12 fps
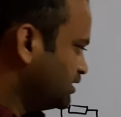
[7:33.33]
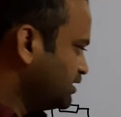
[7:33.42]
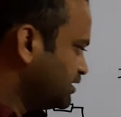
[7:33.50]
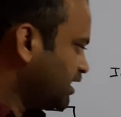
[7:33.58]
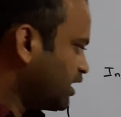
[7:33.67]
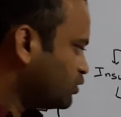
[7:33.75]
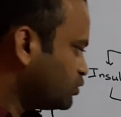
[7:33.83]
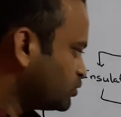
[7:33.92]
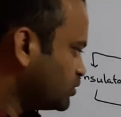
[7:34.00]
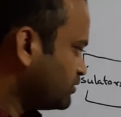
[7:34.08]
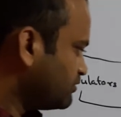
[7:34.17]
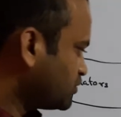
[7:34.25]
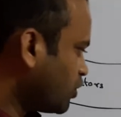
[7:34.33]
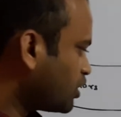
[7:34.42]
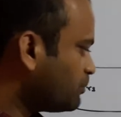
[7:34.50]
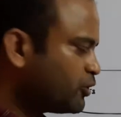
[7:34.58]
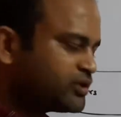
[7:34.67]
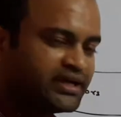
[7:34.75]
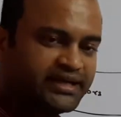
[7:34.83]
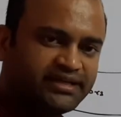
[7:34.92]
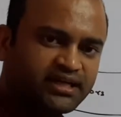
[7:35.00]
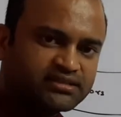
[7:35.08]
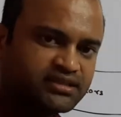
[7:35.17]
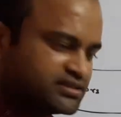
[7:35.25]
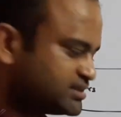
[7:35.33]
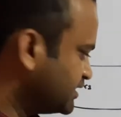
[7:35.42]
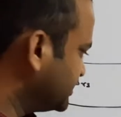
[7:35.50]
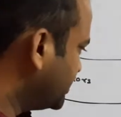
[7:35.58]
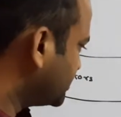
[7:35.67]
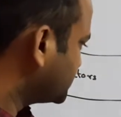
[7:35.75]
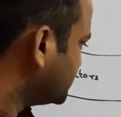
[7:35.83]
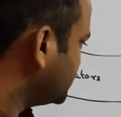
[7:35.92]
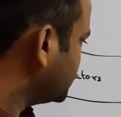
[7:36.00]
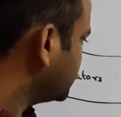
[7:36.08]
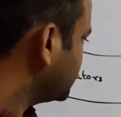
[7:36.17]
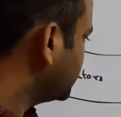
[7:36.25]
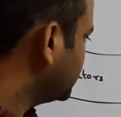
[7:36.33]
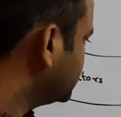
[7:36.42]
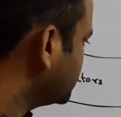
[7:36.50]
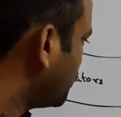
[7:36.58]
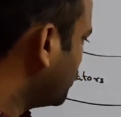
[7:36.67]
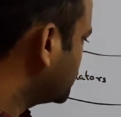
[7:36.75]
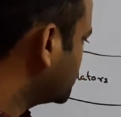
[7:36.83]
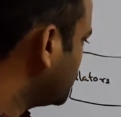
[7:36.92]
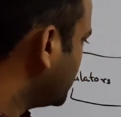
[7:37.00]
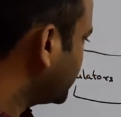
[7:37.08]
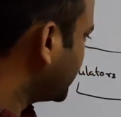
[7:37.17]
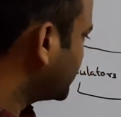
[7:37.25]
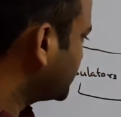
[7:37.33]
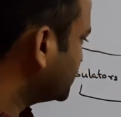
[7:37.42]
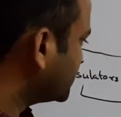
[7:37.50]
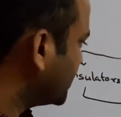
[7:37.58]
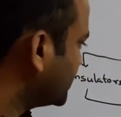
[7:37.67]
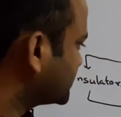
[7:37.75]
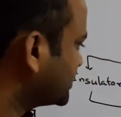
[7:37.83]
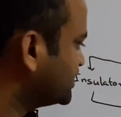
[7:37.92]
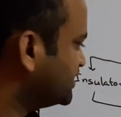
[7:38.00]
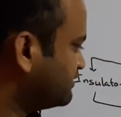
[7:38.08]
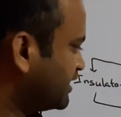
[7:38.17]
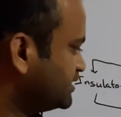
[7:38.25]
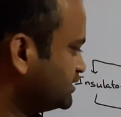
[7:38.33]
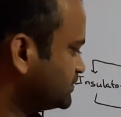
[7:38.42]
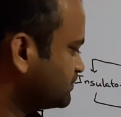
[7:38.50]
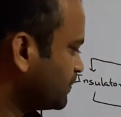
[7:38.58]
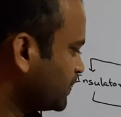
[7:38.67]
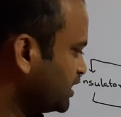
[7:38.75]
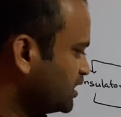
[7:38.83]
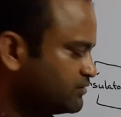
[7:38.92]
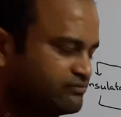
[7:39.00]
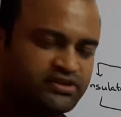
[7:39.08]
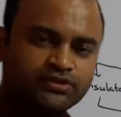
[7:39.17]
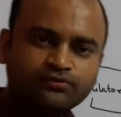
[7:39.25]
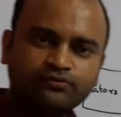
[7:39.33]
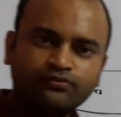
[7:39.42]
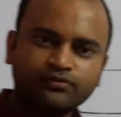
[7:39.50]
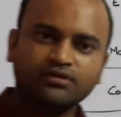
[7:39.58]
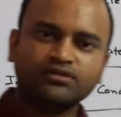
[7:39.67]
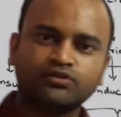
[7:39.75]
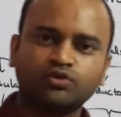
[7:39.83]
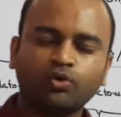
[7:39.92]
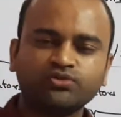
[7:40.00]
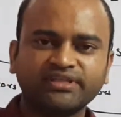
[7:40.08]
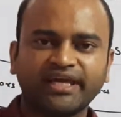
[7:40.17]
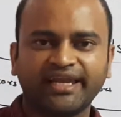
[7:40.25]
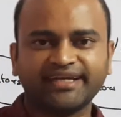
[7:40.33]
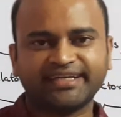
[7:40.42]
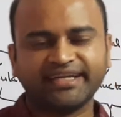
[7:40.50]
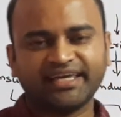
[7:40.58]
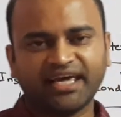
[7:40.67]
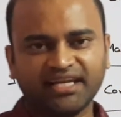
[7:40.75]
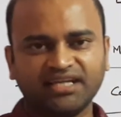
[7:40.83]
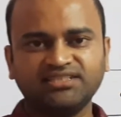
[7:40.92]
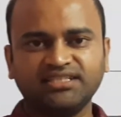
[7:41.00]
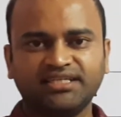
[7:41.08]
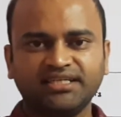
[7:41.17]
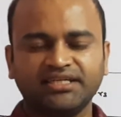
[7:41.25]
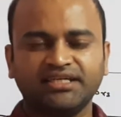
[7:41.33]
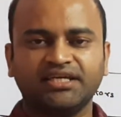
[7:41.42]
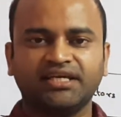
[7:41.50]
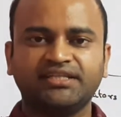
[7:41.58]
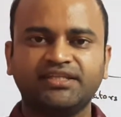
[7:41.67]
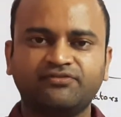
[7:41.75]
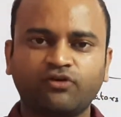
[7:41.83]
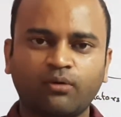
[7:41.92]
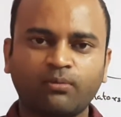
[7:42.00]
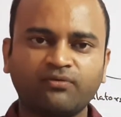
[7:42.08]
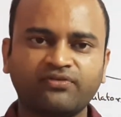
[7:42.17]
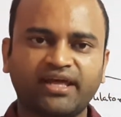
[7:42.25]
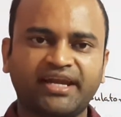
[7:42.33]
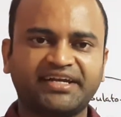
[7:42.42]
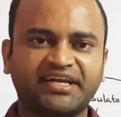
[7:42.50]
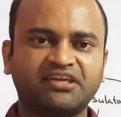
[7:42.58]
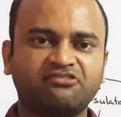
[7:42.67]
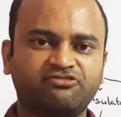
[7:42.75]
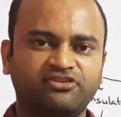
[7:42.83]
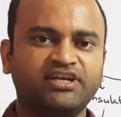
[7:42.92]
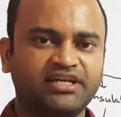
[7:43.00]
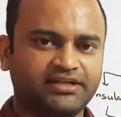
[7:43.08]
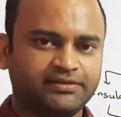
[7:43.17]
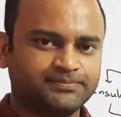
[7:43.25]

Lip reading: Now if we talk about inductors, inductor is also another electric device which stores the electric energy in the form of electric field,